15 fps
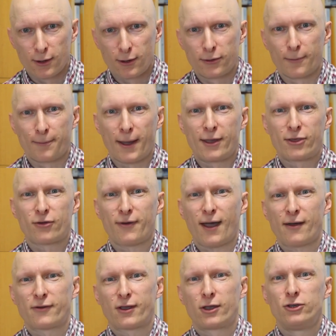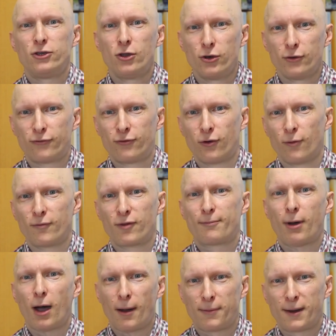the base of having a uniformed
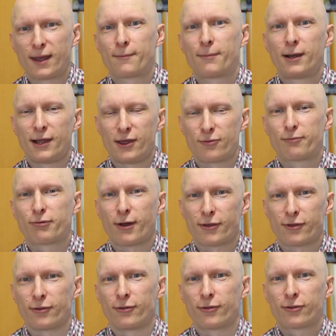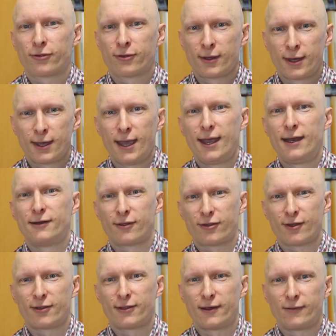public police presence in the
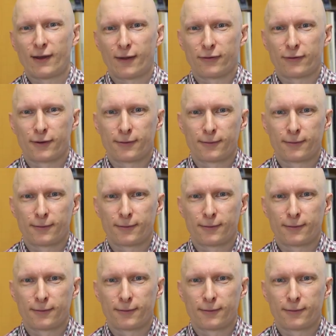City of London.